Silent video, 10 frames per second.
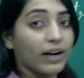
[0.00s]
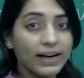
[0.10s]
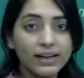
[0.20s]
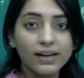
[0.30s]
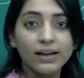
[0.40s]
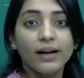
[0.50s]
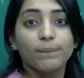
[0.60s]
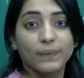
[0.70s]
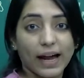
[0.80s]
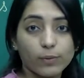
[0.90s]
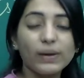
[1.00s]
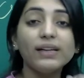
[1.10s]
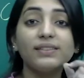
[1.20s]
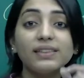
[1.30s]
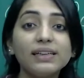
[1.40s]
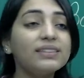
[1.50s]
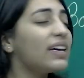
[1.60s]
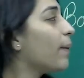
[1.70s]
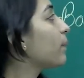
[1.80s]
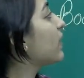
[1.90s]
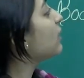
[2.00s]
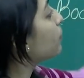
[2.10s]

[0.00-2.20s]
right? That means cesium, this